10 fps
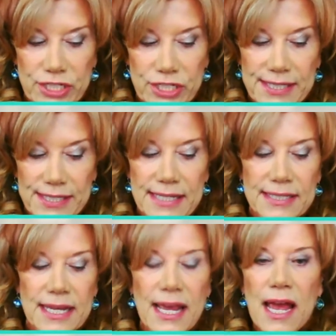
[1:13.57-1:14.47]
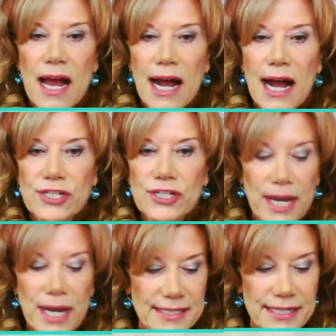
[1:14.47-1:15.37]
She says, I
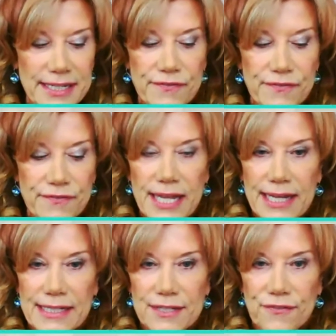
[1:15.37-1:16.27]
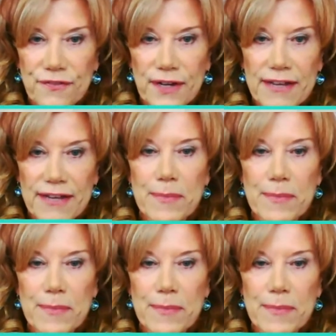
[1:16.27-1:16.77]
tried to live the 9 to 5,